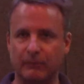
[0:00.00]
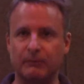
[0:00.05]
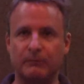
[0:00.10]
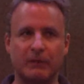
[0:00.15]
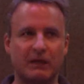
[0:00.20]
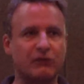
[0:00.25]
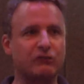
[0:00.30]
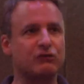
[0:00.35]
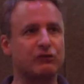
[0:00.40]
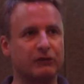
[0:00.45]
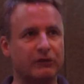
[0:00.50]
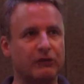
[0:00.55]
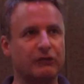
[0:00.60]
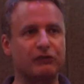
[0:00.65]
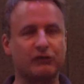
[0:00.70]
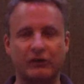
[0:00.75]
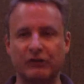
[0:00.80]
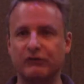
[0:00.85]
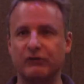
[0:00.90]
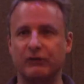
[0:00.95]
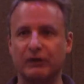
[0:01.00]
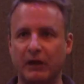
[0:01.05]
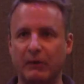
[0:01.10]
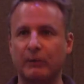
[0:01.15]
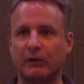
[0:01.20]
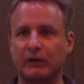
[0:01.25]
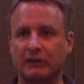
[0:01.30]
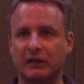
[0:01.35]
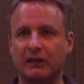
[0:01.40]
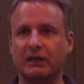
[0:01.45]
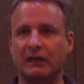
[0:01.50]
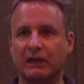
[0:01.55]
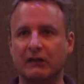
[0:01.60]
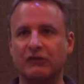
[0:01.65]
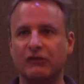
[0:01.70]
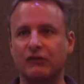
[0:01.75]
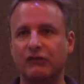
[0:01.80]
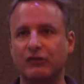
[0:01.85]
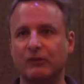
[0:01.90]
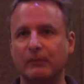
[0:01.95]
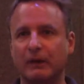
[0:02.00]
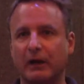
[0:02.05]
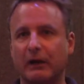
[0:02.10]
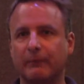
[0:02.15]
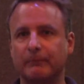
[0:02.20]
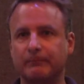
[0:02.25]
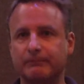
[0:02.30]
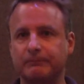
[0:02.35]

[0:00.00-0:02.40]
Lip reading: make sure those things are networked and connected somehow.